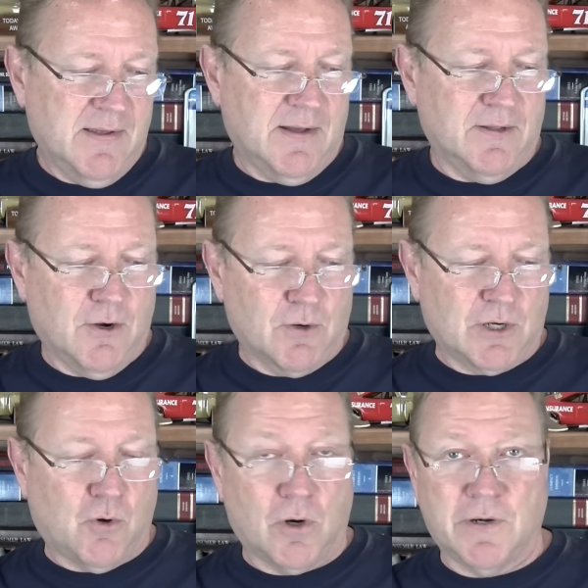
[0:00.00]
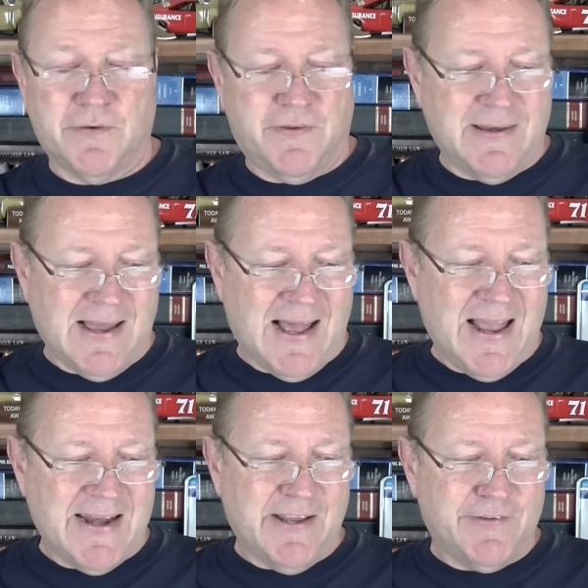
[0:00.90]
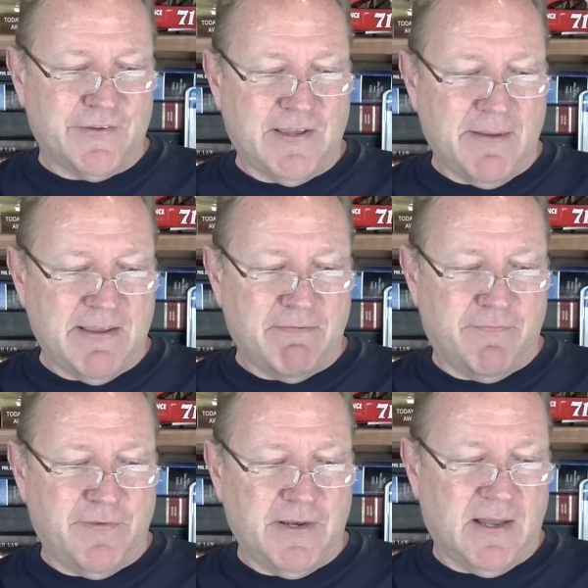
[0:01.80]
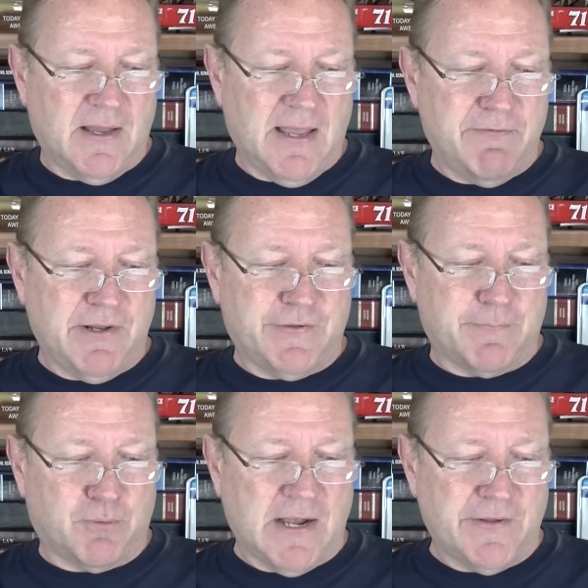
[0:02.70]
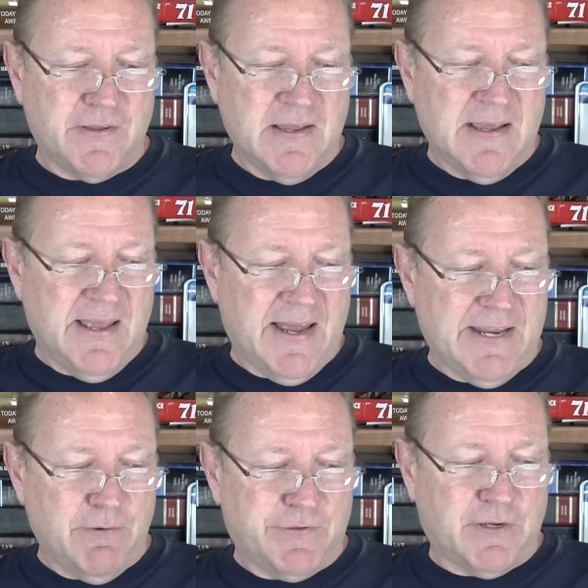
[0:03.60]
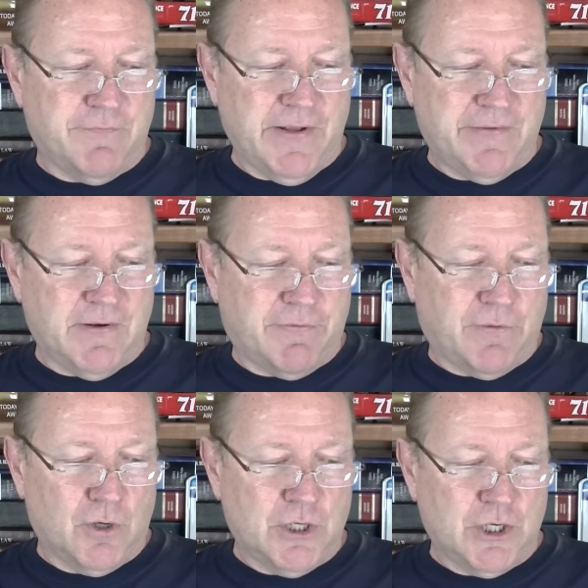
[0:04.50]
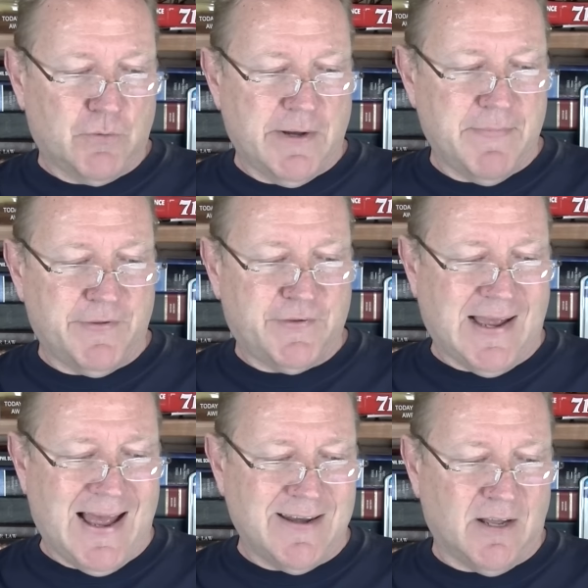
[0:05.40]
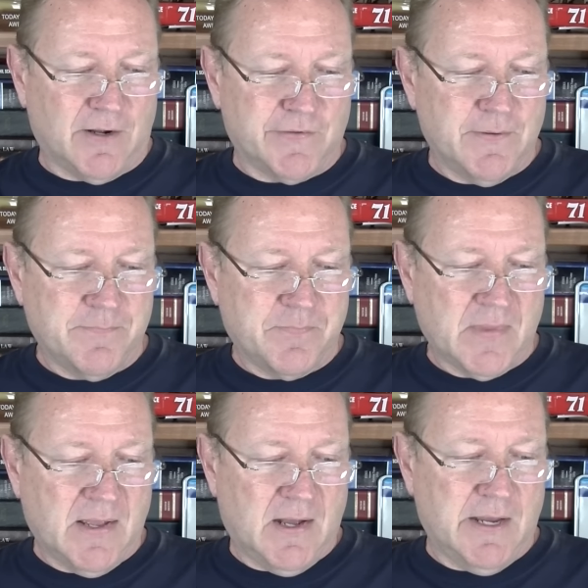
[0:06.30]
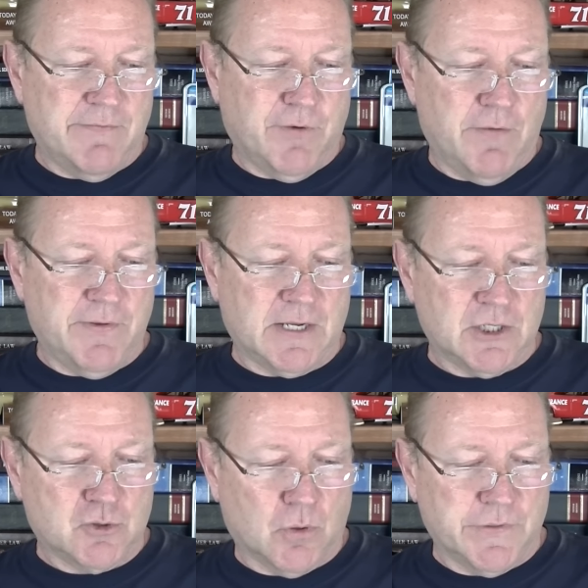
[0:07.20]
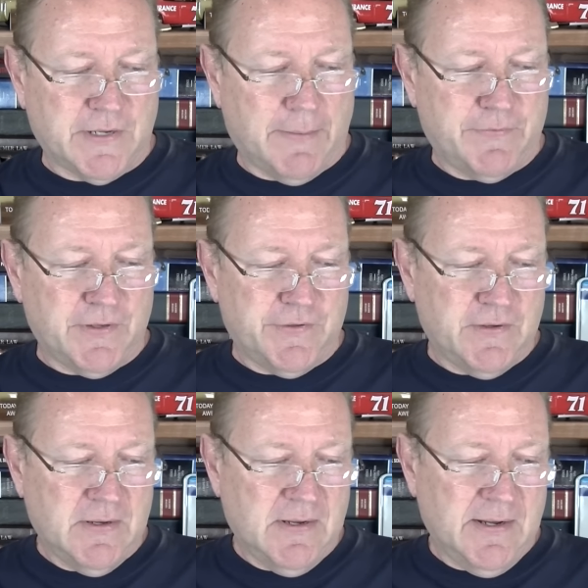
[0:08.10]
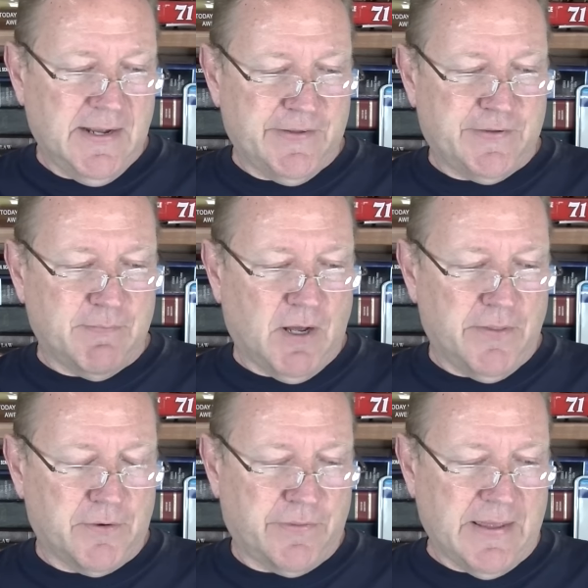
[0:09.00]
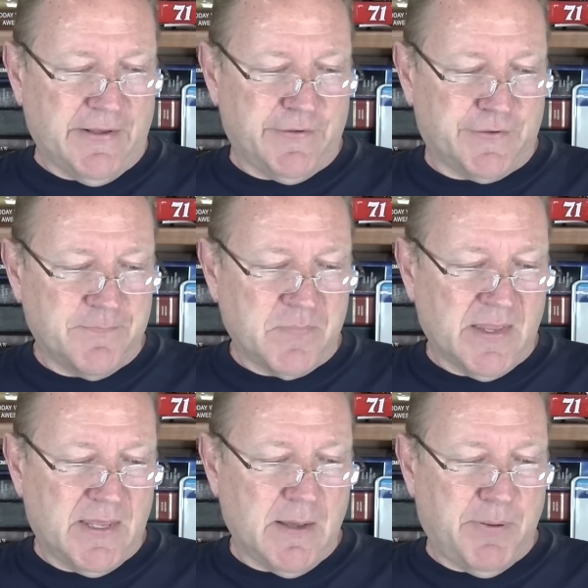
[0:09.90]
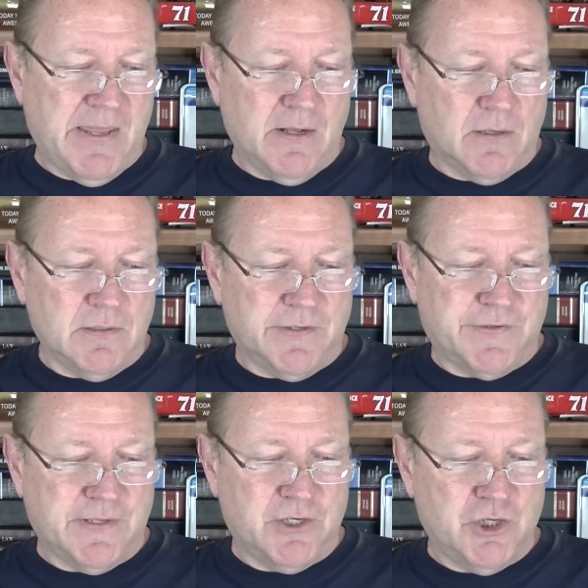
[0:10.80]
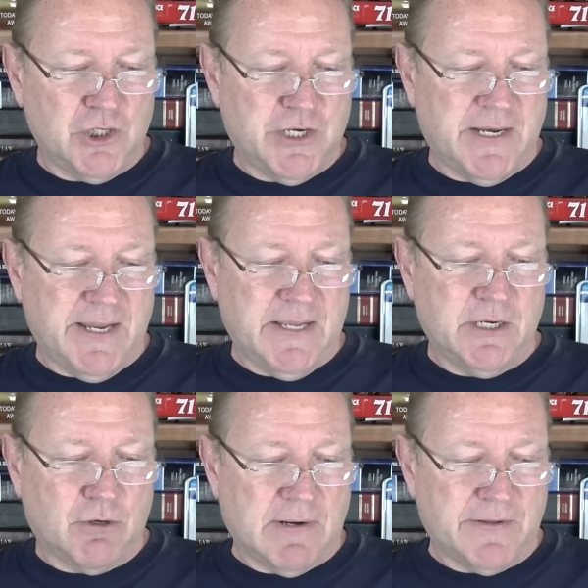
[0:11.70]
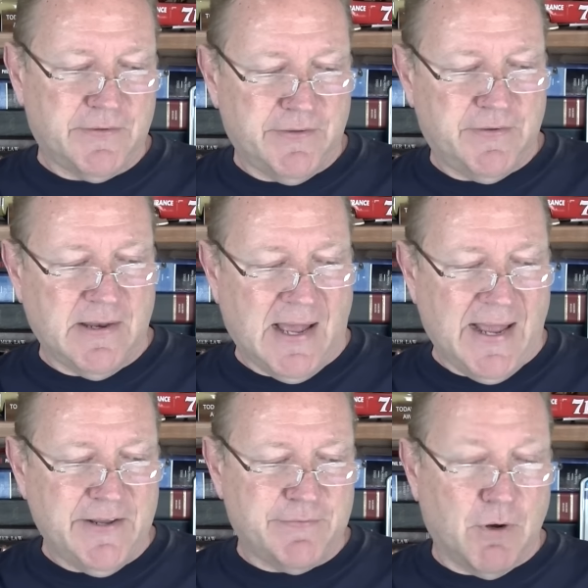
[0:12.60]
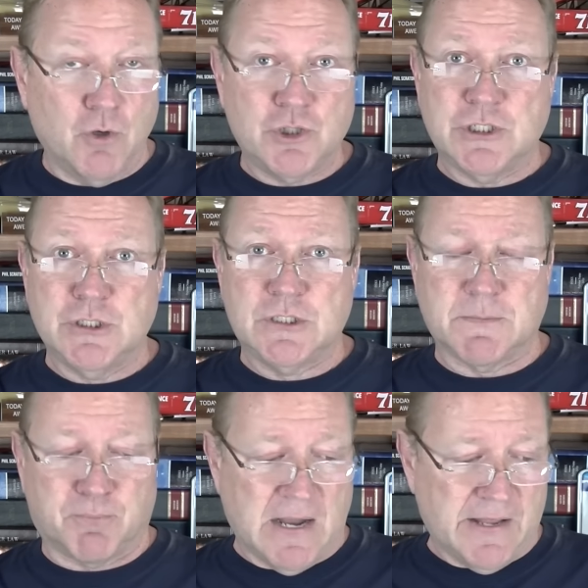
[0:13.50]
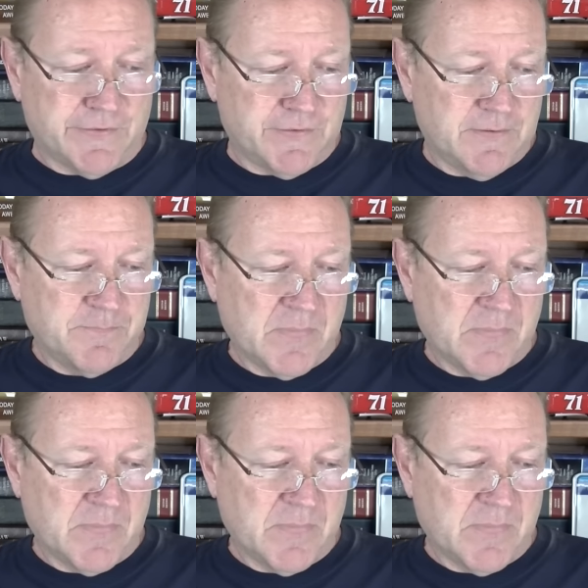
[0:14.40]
A lower court denied his attempt to have evidence suppressed, and he was convicted of third-degree misconduct involving a controlled substance and some other things. He appealed and said the judge had incorrectly denied his motion to suppress.